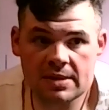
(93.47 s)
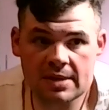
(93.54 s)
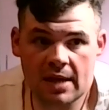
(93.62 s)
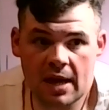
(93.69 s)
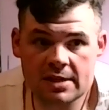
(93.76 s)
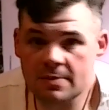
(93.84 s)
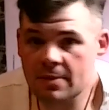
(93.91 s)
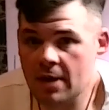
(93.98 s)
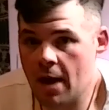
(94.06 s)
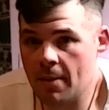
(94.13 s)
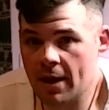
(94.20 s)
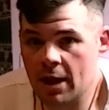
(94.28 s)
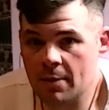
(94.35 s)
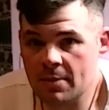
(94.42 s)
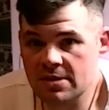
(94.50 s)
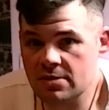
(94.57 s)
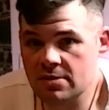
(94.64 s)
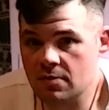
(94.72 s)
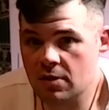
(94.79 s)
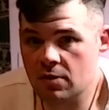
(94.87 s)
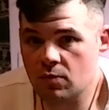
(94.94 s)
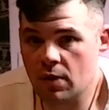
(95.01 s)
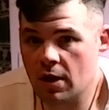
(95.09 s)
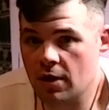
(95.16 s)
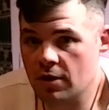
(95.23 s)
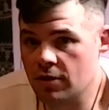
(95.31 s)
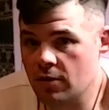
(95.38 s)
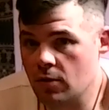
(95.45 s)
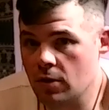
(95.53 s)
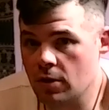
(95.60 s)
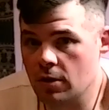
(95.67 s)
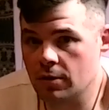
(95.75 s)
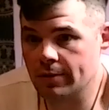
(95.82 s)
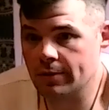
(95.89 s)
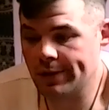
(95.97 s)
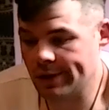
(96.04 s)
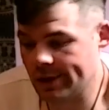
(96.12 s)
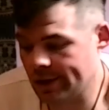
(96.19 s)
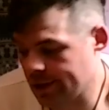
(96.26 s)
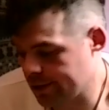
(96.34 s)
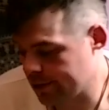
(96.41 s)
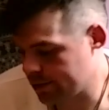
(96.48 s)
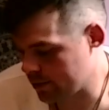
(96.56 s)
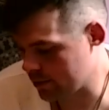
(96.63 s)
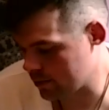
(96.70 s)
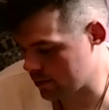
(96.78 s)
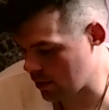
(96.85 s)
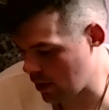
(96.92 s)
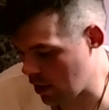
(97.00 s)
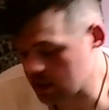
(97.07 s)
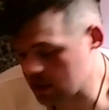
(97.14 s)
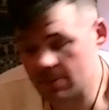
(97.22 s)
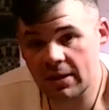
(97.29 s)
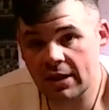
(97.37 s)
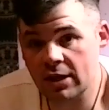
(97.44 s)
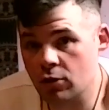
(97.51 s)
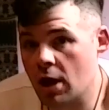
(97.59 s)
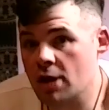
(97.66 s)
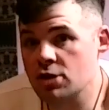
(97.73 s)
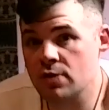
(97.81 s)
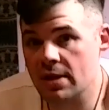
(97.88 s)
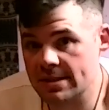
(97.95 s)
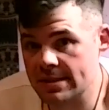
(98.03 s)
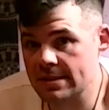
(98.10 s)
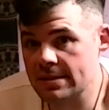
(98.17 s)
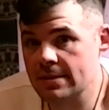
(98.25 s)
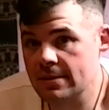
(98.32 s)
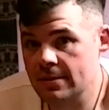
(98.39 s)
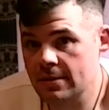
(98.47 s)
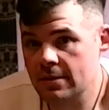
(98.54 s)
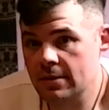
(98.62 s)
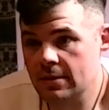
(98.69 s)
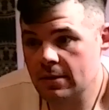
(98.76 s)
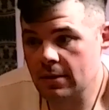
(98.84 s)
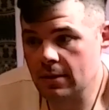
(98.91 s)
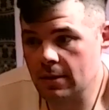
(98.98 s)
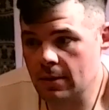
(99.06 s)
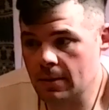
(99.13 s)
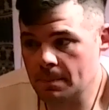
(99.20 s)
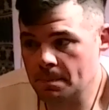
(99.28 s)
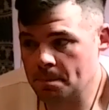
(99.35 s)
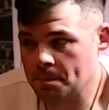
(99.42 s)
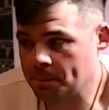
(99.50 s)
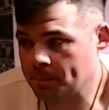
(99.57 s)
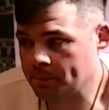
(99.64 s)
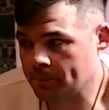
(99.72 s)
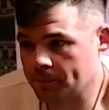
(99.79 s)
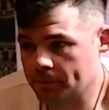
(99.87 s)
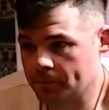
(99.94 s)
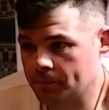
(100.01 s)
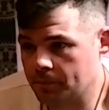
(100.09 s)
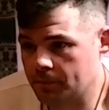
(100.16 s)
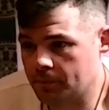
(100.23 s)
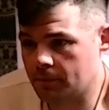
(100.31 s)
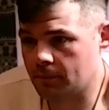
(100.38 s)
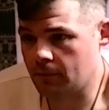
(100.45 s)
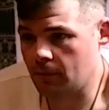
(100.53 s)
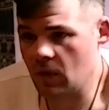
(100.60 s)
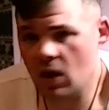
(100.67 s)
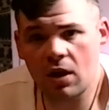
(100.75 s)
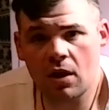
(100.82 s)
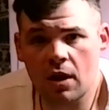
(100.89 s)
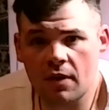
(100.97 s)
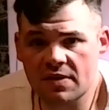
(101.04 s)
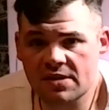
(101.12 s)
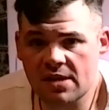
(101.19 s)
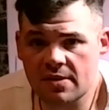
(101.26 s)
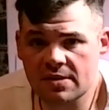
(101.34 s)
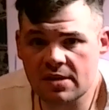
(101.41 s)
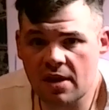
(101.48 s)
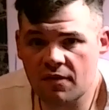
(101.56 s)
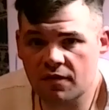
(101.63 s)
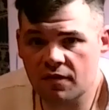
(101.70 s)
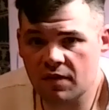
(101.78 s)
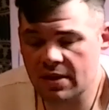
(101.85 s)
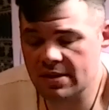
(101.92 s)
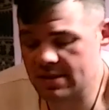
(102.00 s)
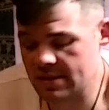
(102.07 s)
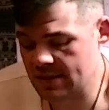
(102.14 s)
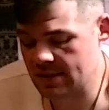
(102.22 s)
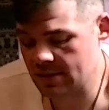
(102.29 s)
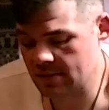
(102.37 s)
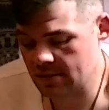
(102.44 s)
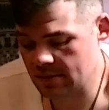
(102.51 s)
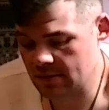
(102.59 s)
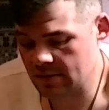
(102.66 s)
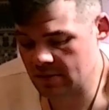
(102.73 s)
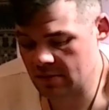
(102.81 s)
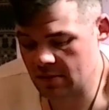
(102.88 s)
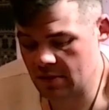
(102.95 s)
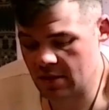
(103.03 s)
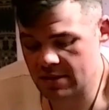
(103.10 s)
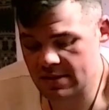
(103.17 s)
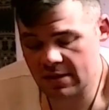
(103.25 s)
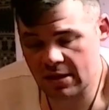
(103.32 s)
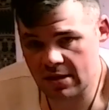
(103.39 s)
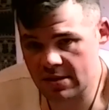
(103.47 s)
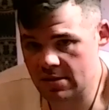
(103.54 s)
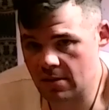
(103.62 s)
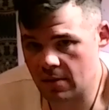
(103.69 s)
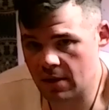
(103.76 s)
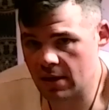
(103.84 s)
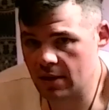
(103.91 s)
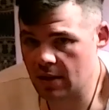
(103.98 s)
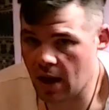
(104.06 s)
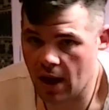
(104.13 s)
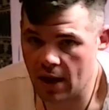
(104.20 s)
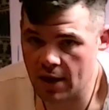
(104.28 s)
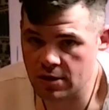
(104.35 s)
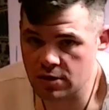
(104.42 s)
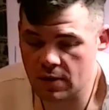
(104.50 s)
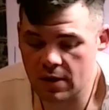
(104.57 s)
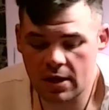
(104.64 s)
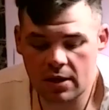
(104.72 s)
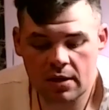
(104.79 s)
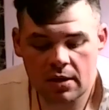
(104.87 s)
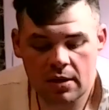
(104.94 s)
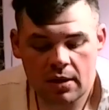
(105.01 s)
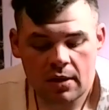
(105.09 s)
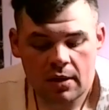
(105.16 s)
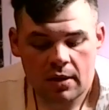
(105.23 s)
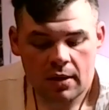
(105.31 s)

It's got some comic elements to it where Thor ultimately cross-dresses and all this other stuff. It's a good story. I enjoy it.